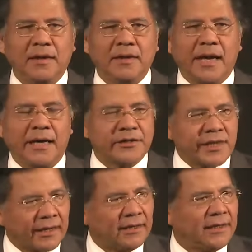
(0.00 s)
And
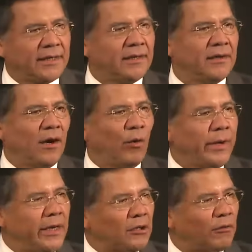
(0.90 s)
secondly, we
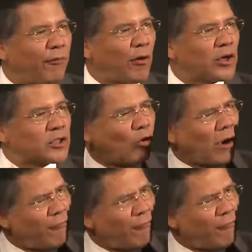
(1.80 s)
need to focus on